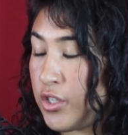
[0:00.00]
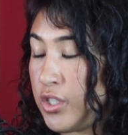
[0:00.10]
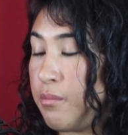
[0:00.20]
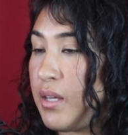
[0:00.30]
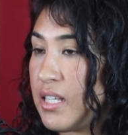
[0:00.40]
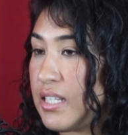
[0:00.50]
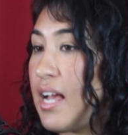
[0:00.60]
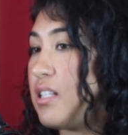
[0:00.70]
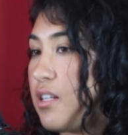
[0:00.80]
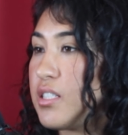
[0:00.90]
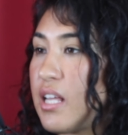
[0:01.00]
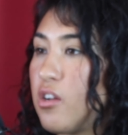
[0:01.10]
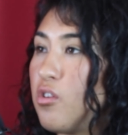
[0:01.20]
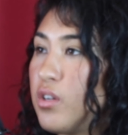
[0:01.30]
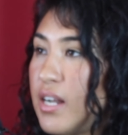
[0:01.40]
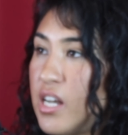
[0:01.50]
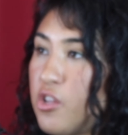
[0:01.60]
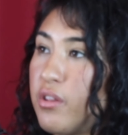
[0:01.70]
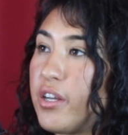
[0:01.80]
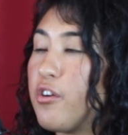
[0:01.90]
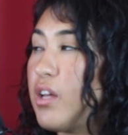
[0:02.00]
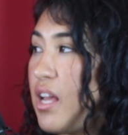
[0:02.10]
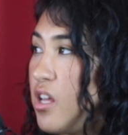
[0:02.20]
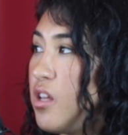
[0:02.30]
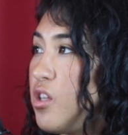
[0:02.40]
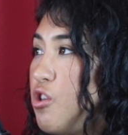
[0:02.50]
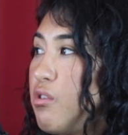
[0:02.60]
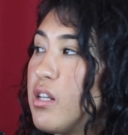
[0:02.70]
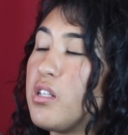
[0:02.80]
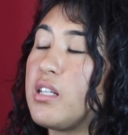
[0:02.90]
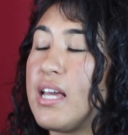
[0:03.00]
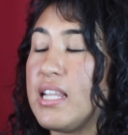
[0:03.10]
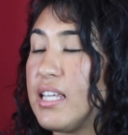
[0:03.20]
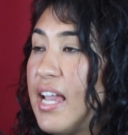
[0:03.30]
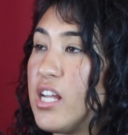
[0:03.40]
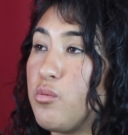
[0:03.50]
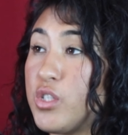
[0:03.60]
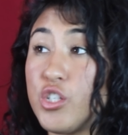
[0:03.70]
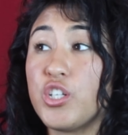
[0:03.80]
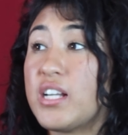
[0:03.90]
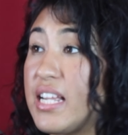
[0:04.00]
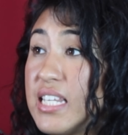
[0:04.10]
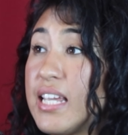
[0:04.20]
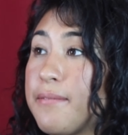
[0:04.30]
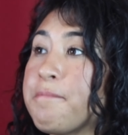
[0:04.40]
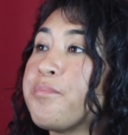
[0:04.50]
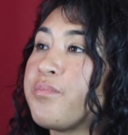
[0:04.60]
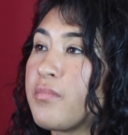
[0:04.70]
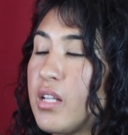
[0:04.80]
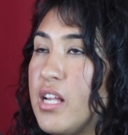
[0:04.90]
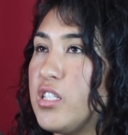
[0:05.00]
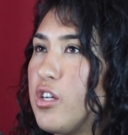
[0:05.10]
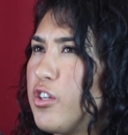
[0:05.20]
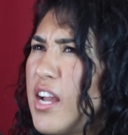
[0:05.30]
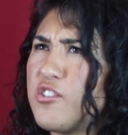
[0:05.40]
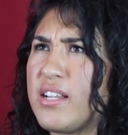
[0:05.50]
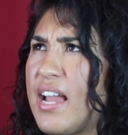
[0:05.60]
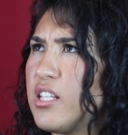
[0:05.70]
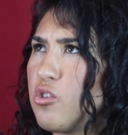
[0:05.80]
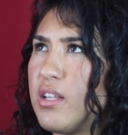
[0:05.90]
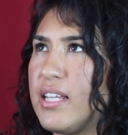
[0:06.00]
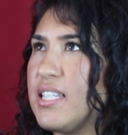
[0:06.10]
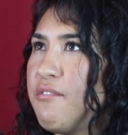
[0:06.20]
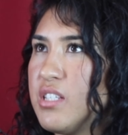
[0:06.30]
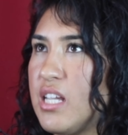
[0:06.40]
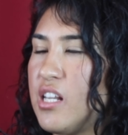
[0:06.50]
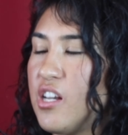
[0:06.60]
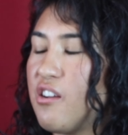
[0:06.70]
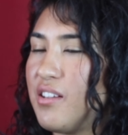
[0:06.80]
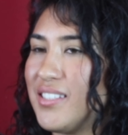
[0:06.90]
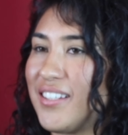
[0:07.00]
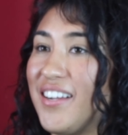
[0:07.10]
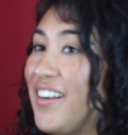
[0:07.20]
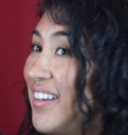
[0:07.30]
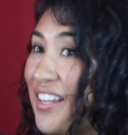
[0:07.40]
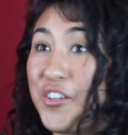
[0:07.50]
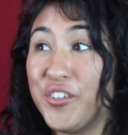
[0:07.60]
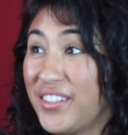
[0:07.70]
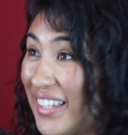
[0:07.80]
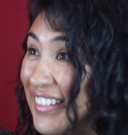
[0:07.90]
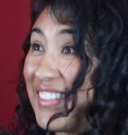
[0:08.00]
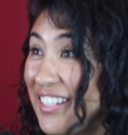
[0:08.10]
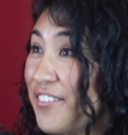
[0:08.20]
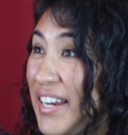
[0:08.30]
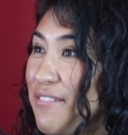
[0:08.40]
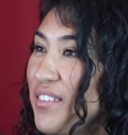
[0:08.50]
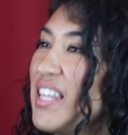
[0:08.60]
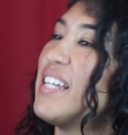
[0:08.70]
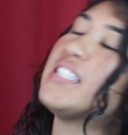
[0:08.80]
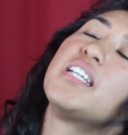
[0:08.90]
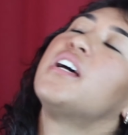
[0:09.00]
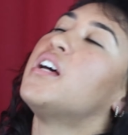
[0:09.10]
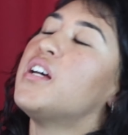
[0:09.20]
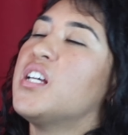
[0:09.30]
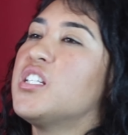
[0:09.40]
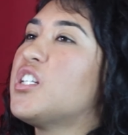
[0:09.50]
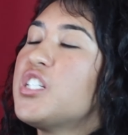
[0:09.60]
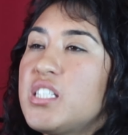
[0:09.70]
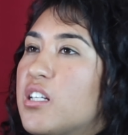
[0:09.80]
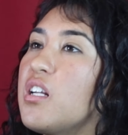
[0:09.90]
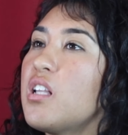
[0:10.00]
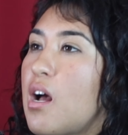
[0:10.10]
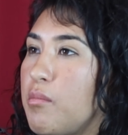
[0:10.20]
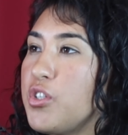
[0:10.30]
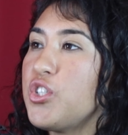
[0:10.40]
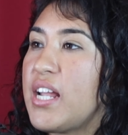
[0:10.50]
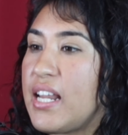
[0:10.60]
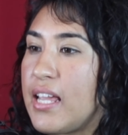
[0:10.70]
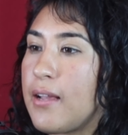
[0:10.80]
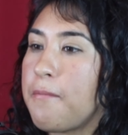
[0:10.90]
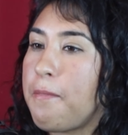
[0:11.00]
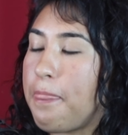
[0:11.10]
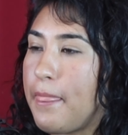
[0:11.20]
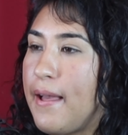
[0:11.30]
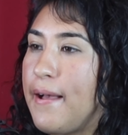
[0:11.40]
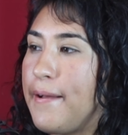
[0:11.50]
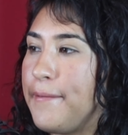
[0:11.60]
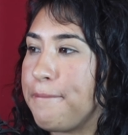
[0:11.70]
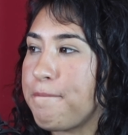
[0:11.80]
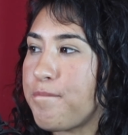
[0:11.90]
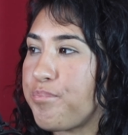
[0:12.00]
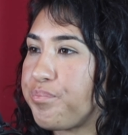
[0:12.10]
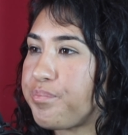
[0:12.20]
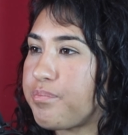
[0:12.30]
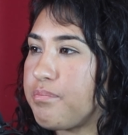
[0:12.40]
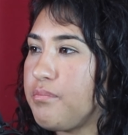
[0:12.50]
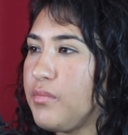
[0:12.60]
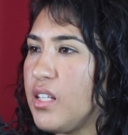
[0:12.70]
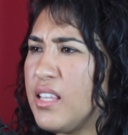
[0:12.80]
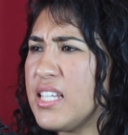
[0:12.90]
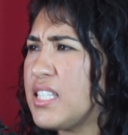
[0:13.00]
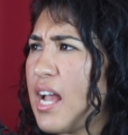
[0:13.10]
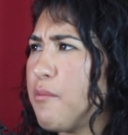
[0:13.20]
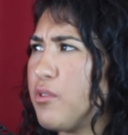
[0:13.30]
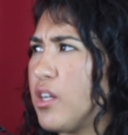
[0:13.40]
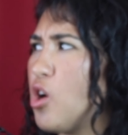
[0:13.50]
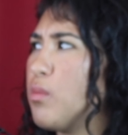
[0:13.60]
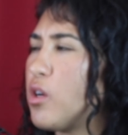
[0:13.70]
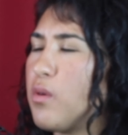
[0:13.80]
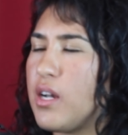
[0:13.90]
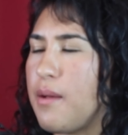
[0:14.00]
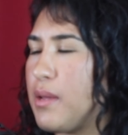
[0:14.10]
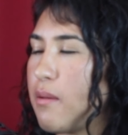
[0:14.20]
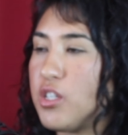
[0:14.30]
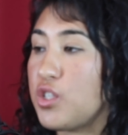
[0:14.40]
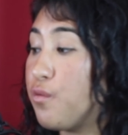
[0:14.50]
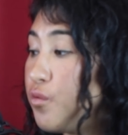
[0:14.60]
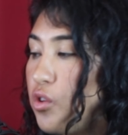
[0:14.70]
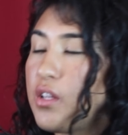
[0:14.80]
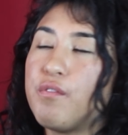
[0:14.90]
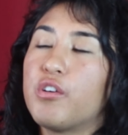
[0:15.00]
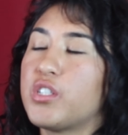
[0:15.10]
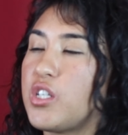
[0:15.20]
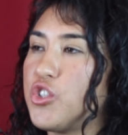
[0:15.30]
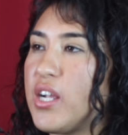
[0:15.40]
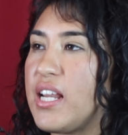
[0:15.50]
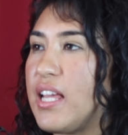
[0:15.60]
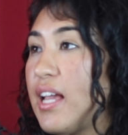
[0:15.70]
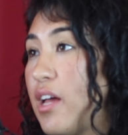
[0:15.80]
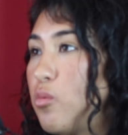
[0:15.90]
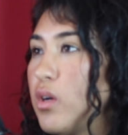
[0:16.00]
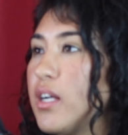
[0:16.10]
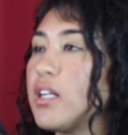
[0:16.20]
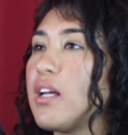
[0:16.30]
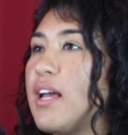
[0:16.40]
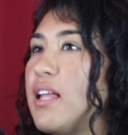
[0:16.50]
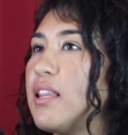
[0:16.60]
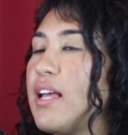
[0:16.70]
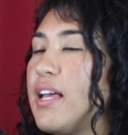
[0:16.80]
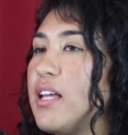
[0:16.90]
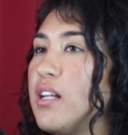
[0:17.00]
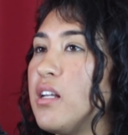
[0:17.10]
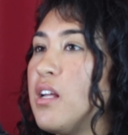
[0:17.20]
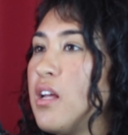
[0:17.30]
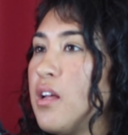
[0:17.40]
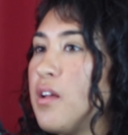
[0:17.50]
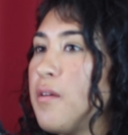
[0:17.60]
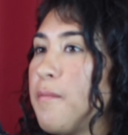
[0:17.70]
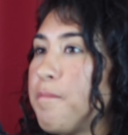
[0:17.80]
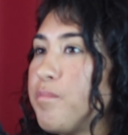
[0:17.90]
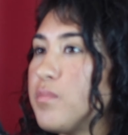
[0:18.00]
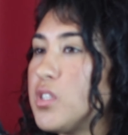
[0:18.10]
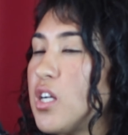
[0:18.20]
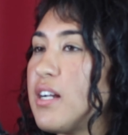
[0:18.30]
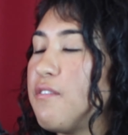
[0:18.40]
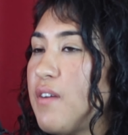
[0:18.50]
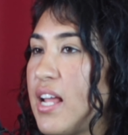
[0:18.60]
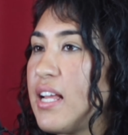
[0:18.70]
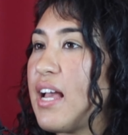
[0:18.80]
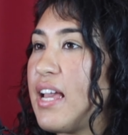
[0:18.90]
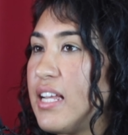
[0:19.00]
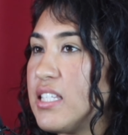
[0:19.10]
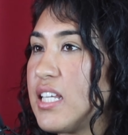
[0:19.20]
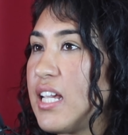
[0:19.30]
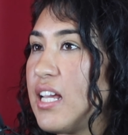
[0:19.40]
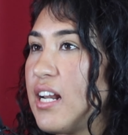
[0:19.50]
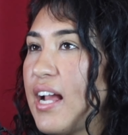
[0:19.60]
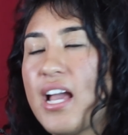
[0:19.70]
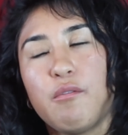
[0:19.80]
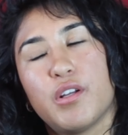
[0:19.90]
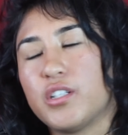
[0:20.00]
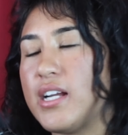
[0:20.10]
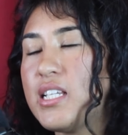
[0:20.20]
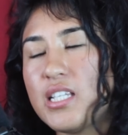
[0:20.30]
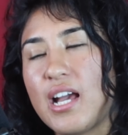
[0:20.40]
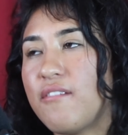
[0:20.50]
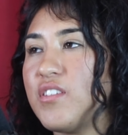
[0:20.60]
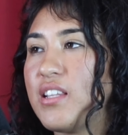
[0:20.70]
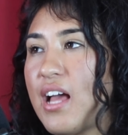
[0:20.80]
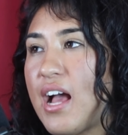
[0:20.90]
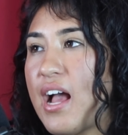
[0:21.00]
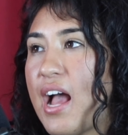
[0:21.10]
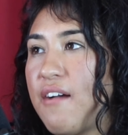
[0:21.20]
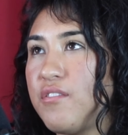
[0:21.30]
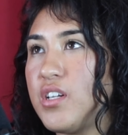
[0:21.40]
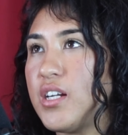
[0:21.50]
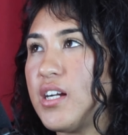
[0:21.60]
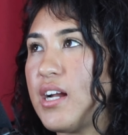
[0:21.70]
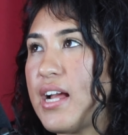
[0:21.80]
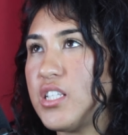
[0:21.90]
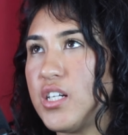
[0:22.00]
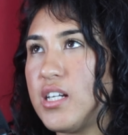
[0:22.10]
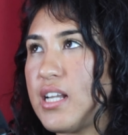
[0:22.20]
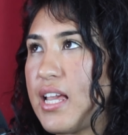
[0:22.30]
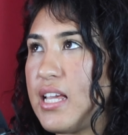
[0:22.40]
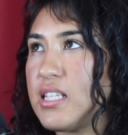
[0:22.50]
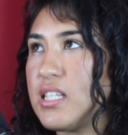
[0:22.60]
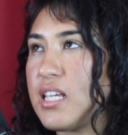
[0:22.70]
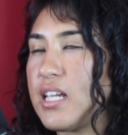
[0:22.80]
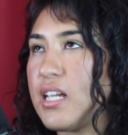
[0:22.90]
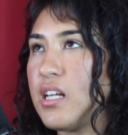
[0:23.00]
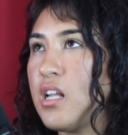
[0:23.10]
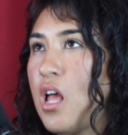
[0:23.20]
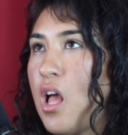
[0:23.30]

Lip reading: also because as I was getting older, I knew like, okay, you can get in the cage once you turn 18. And so graduating high school at like 17, I was like, all right, cool. Like, let's get ready for this. Mm-hmm. So just still a lot more training, less time with like homework and whatnot, being able to just fully focus on training and work. And then started fighting at 18, and I kind of went crazy after that. After I turned 18,